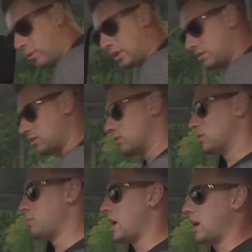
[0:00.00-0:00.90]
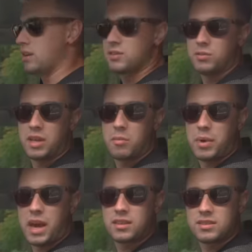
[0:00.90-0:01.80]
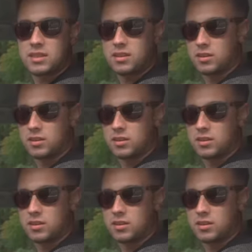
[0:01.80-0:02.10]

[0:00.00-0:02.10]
the way scooted back to that back seat